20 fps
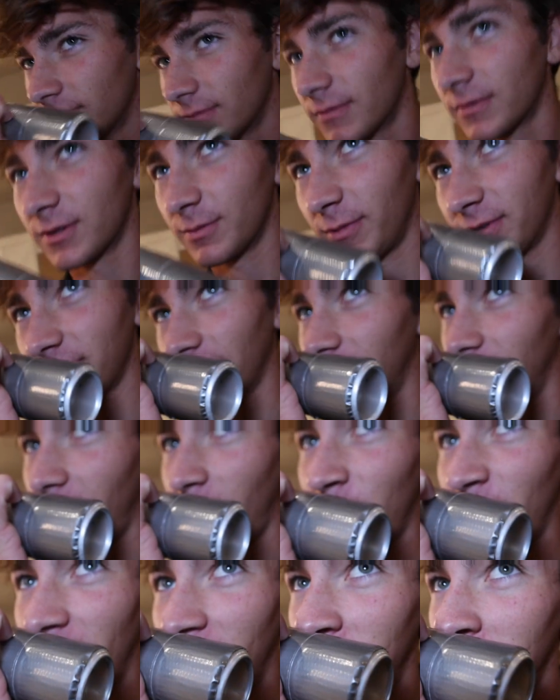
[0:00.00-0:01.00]
It smells like
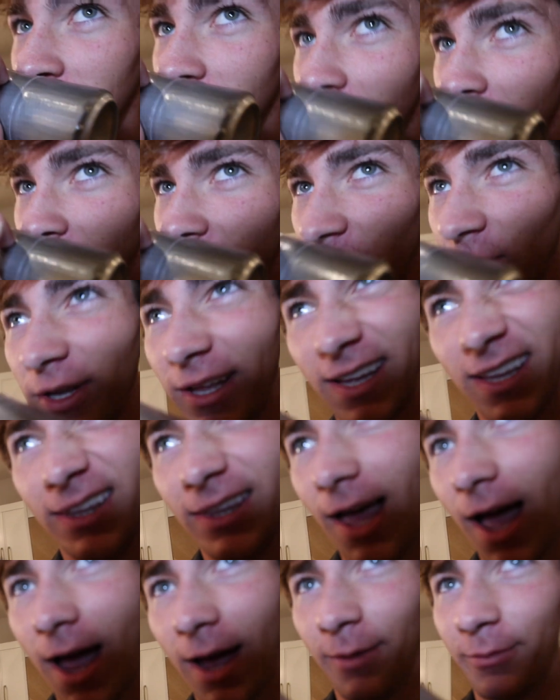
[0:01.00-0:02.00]
lemon or like a
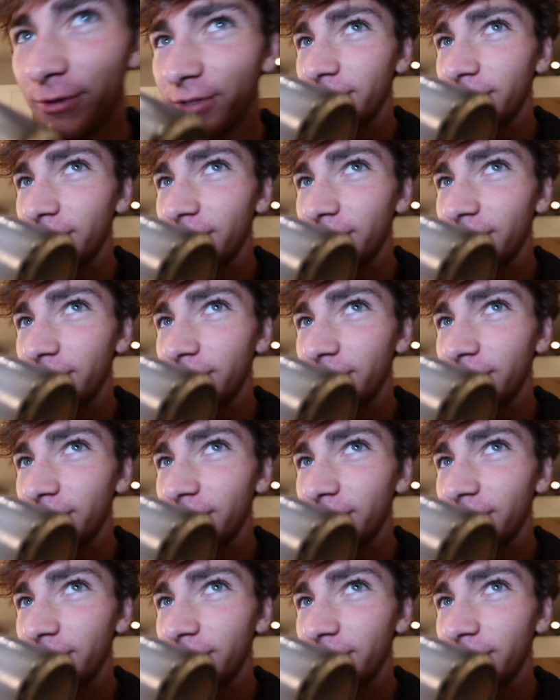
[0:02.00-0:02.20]
lime or